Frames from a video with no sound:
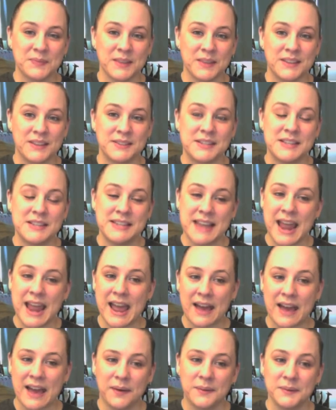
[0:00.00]
So
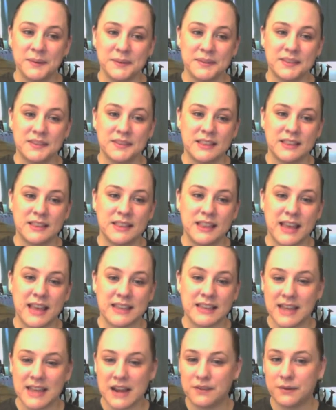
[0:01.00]
now,
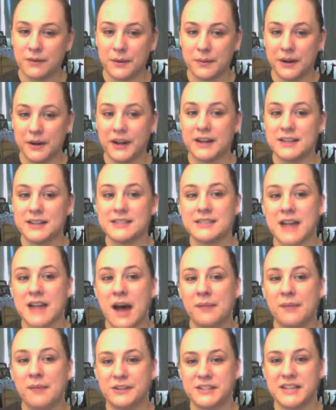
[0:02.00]
that's kind of where we're going to
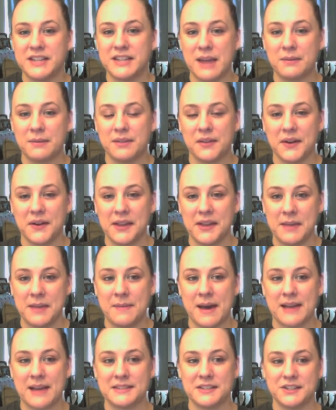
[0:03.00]
stop for today with our key
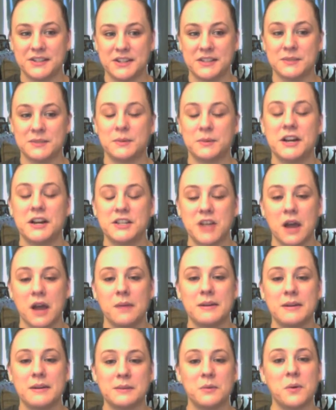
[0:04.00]
passages. We're going to talk
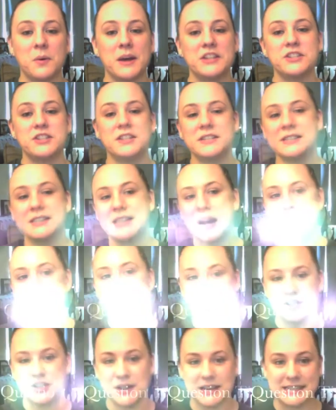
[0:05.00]
about some questions that I
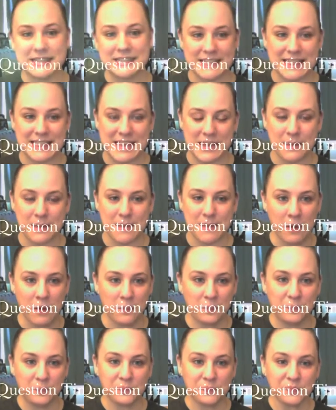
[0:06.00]
want you guys to think
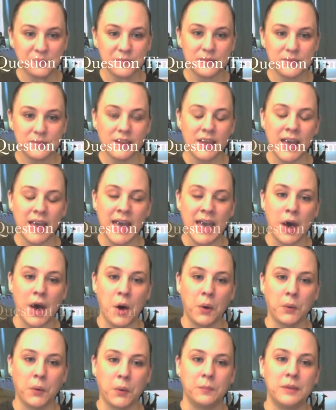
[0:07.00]
about at
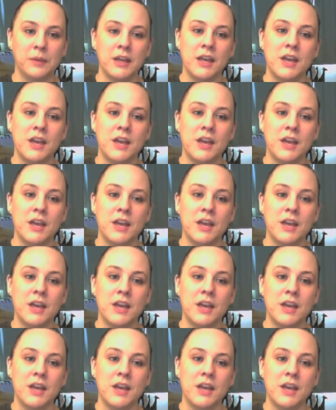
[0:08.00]
home.